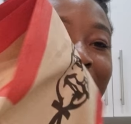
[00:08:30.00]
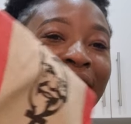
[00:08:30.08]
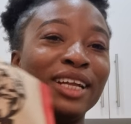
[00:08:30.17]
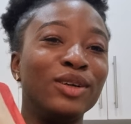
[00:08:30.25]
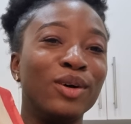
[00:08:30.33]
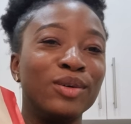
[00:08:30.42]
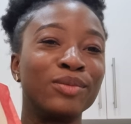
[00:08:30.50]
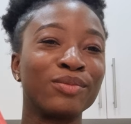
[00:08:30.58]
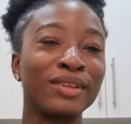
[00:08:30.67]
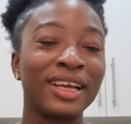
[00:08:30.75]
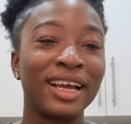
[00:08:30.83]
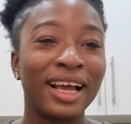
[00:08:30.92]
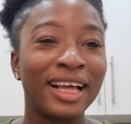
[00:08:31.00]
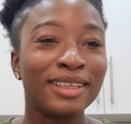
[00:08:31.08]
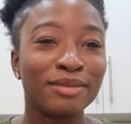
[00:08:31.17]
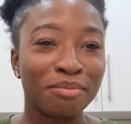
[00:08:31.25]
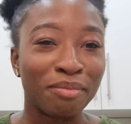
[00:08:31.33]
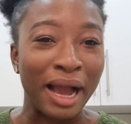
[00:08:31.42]
i know
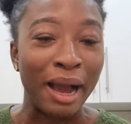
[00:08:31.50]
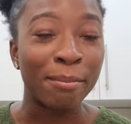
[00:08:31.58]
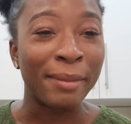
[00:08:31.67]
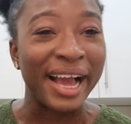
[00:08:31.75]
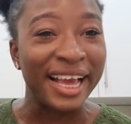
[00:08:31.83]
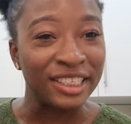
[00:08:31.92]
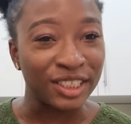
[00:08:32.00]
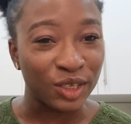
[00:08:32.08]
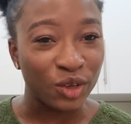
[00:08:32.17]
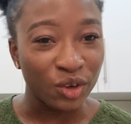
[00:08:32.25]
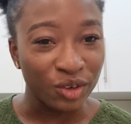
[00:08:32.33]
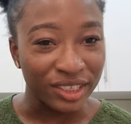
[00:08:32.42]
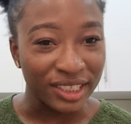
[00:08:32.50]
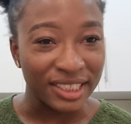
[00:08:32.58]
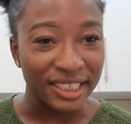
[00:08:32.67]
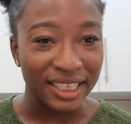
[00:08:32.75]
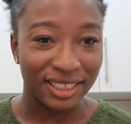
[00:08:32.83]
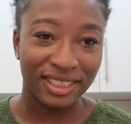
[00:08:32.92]
and my
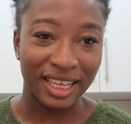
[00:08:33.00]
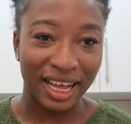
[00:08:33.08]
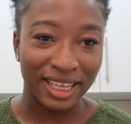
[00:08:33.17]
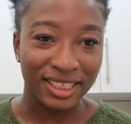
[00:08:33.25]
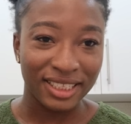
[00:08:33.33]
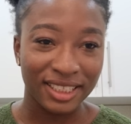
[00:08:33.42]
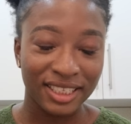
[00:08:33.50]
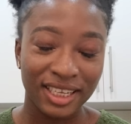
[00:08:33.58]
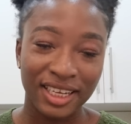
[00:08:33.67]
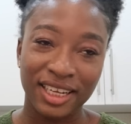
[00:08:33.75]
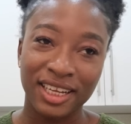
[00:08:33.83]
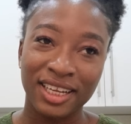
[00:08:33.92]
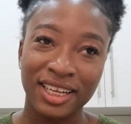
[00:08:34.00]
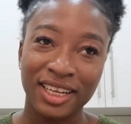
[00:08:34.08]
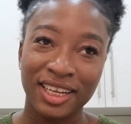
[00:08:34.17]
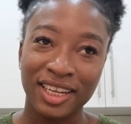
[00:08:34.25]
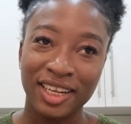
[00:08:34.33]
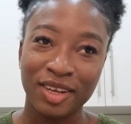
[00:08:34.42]
excuse is that
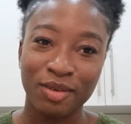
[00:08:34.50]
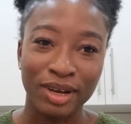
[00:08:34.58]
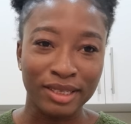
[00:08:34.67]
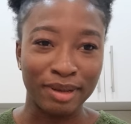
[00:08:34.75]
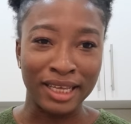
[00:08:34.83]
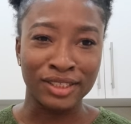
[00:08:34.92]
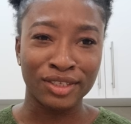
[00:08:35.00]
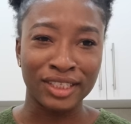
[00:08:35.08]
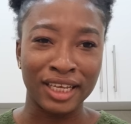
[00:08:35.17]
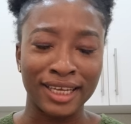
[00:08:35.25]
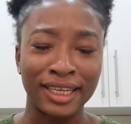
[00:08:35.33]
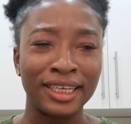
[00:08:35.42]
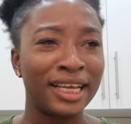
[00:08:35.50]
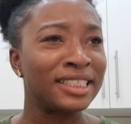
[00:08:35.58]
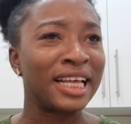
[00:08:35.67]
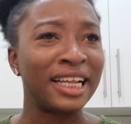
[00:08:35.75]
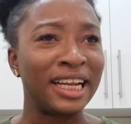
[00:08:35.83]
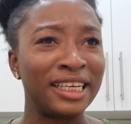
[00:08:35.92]
where's my excuse again?
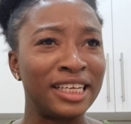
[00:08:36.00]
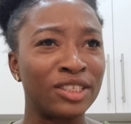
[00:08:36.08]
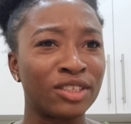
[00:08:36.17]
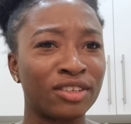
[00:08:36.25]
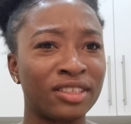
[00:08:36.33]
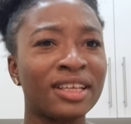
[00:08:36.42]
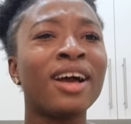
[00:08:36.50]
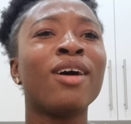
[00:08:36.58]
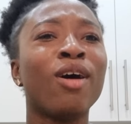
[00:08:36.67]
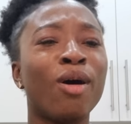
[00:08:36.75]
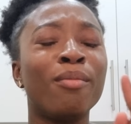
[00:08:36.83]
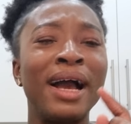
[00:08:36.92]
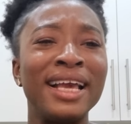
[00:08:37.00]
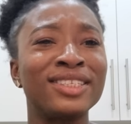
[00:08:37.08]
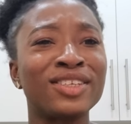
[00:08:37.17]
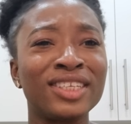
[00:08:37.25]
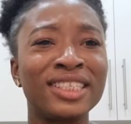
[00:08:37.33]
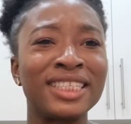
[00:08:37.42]
Yes, I had an excuse. Oh, my
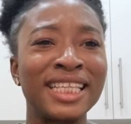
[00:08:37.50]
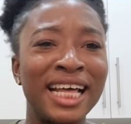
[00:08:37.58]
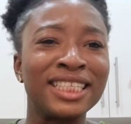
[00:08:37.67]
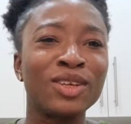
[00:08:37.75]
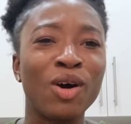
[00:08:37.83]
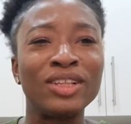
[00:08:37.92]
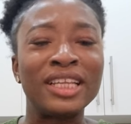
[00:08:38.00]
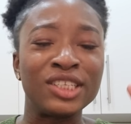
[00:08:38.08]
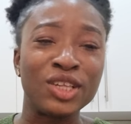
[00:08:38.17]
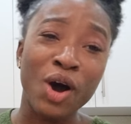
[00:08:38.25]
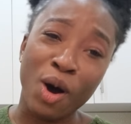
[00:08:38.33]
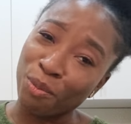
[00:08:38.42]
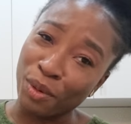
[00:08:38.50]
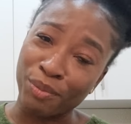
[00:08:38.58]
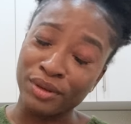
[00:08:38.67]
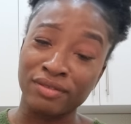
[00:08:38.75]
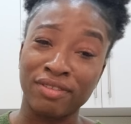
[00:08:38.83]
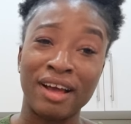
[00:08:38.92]
excuse is that oh, there's no
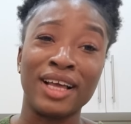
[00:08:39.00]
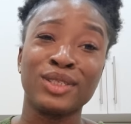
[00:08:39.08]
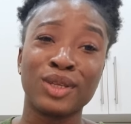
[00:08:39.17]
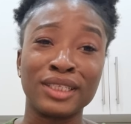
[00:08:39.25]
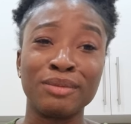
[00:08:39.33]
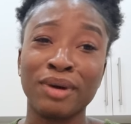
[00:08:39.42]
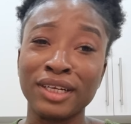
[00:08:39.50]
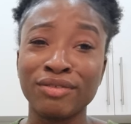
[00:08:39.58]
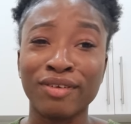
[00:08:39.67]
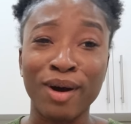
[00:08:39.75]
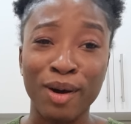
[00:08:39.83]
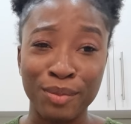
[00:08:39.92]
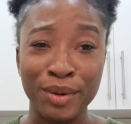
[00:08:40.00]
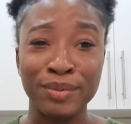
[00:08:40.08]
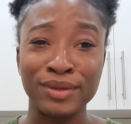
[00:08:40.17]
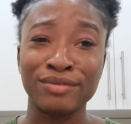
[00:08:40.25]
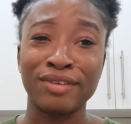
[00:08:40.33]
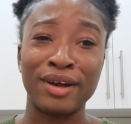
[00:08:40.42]
all-purpose flour, so the money for
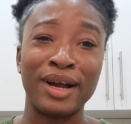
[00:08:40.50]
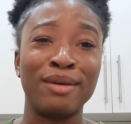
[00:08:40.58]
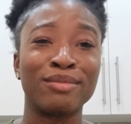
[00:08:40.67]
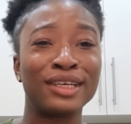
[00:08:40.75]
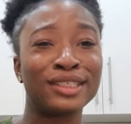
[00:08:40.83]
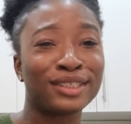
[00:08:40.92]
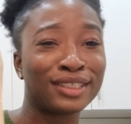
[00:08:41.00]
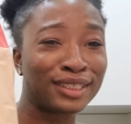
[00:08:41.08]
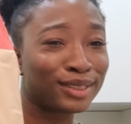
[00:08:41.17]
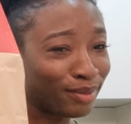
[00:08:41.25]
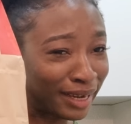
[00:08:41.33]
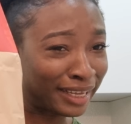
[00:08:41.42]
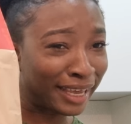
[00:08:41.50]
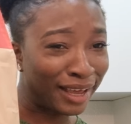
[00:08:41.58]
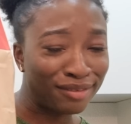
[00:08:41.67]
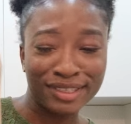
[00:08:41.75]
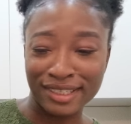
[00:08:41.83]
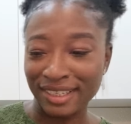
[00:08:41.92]
all-purpose flour, I'm going to use it to buy
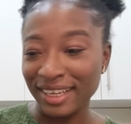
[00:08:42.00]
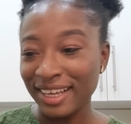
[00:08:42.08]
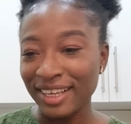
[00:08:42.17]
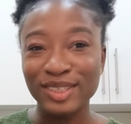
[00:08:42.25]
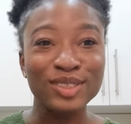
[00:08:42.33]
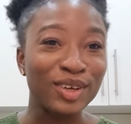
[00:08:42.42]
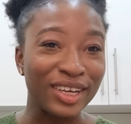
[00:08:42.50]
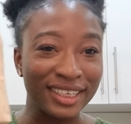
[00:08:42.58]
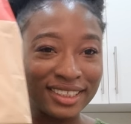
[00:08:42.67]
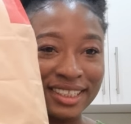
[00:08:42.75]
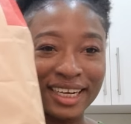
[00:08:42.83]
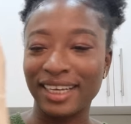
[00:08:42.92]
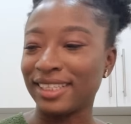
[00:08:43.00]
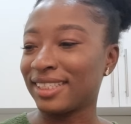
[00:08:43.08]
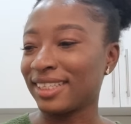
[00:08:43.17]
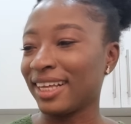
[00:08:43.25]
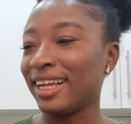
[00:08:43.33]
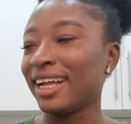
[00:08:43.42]
KFC. So cheers,
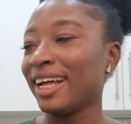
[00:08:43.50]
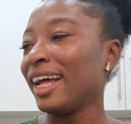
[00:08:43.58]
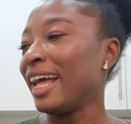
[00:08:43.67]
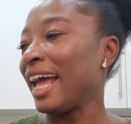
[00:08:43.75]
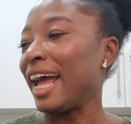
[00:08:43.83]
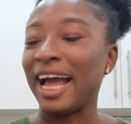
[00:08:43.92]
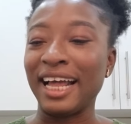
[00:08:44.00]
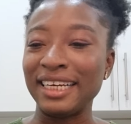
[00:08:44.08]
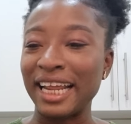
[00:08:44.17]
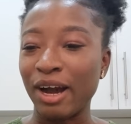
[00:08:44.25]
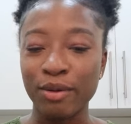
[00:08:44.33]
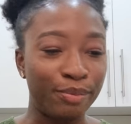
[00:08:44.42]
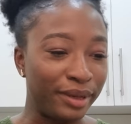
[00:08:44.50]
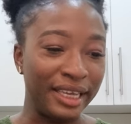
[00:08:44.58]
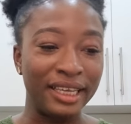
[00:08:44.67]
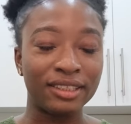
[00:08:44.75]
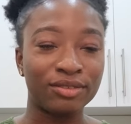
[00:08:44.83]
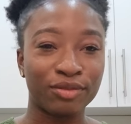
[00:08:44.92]
and that will
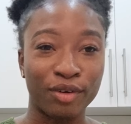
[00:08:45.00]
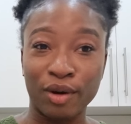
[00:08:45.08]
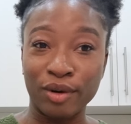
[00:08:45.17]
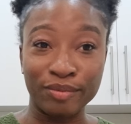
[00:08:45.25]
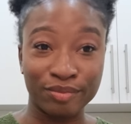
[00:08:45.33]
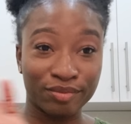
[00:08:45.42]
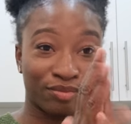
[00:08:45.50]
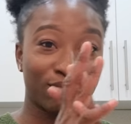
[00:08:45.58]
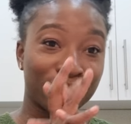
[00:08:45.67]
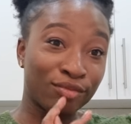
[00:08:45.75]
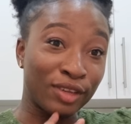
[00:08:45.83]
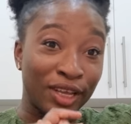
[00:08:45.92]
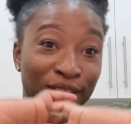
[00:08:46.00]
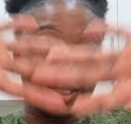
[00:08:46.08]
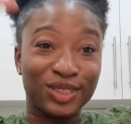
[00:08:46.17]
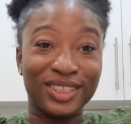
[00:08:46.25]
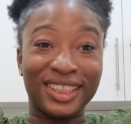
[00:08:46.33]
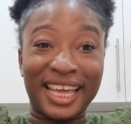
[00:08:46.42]
be it for
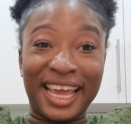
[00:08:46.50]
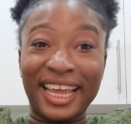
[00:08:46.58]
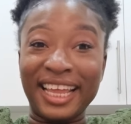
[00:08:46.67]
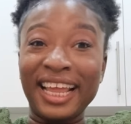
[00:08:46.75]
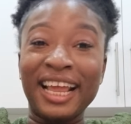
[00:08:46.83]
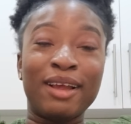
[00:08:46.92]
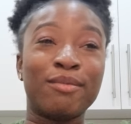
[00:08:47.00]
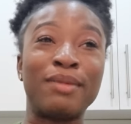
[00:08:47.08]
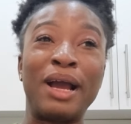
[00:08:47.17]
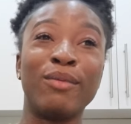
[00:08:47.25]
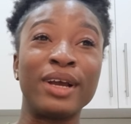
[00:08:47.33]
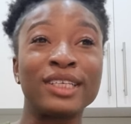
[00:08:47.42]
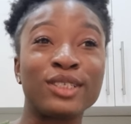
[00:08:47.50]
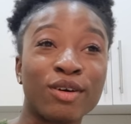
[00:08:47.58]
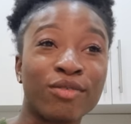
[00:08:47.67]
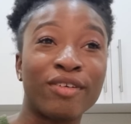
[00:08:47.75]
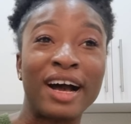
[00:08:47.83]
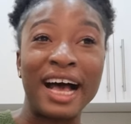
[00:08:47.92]
today. My week
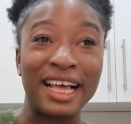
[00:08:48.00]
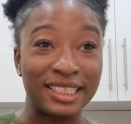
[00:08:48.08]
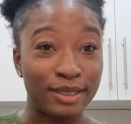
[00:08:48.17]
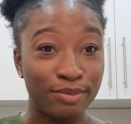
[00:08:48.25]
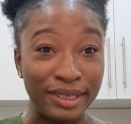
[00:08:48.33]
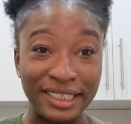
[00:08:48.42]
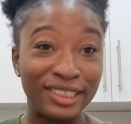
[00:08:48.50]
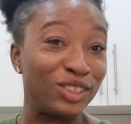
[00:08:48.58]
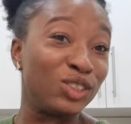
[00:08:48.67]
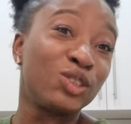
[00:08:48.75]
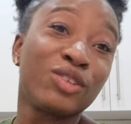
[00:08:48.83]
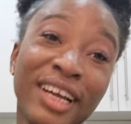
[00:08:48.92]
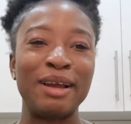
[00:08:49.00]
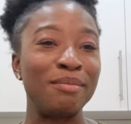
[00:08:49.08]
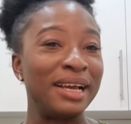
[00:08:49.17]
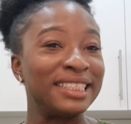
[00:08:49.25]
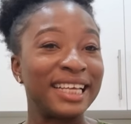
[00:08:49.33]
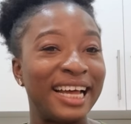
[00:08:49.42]
so far has been intro. I
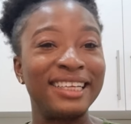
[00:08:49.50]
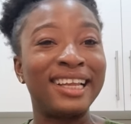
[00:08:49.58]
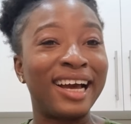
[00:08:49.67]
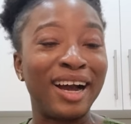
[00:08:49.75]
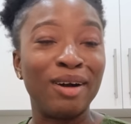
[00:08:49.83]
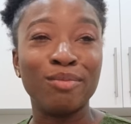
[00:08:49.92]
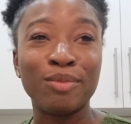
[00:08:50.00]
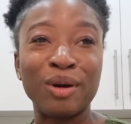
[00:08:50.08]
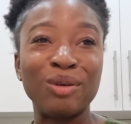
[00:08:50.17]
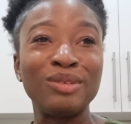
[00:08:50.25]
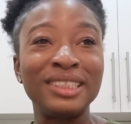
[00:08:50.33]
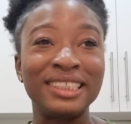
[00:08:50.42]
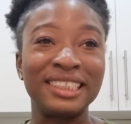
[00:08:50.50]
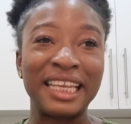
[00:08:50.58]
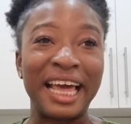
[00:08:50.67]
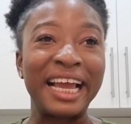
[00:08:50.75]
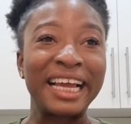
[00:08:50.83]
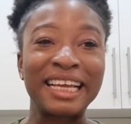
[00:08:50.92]
met Ada and Paul, which is
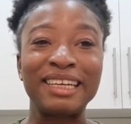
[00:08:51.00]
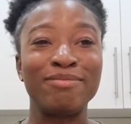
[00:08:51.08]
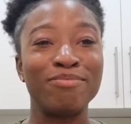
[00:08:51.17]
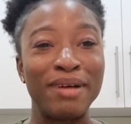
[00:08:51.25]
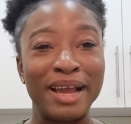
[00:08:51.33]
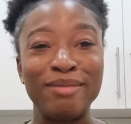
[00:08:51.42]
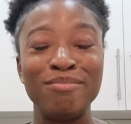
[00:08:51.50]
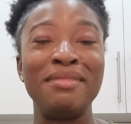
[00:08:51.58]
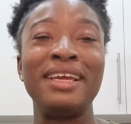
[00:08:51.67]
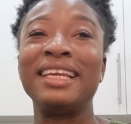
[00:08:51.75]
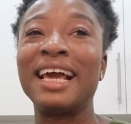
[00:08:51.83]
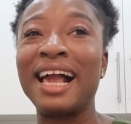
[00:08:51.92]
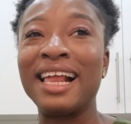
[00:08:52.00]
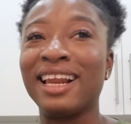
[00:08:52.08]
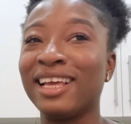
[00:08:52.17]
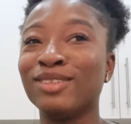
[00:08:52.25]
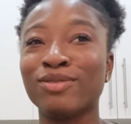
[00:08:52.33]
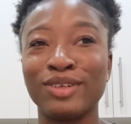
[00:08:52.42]
like my main
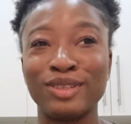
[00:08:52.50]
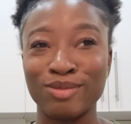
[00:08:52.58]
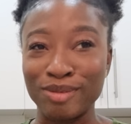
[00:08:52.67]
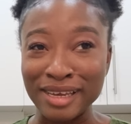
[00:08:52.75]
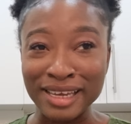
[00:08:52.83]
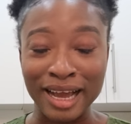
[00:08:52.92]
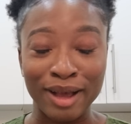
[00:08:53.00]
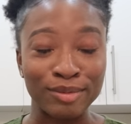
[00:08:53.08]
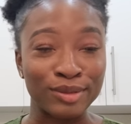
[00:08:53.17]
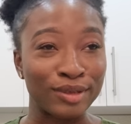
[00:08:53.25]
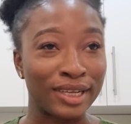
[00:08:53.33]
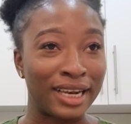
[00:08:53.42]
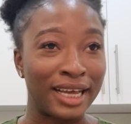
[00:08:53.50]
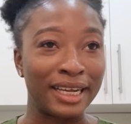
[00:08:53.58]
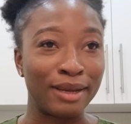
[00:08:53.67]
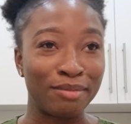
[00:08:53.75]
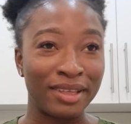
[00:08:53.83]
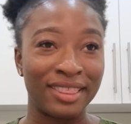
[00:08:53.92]
highlight for the week. I'm so glad
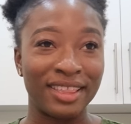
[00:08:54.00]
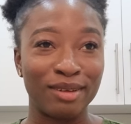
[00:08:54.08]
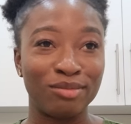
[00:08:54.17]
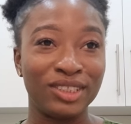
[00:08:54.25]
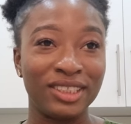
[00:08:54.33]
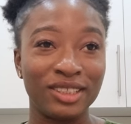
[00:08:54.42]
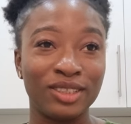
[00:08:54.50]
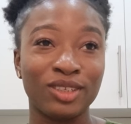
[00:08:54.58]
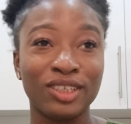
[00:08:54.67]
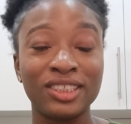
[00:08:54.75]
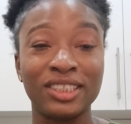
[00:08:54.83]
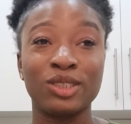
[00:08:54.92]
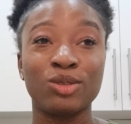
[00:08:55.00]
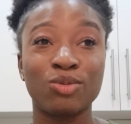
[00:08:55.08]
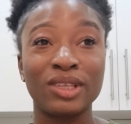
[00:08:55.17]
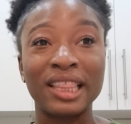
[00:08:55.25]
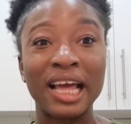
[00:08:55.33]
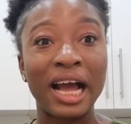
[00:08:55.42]
I met them. She's such a
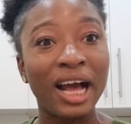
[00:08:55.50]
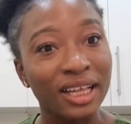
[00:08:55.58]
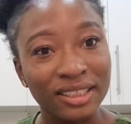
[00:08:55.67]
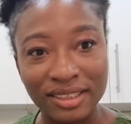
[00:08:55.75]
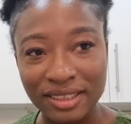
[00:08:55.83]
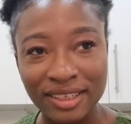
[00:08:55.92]
sweetheart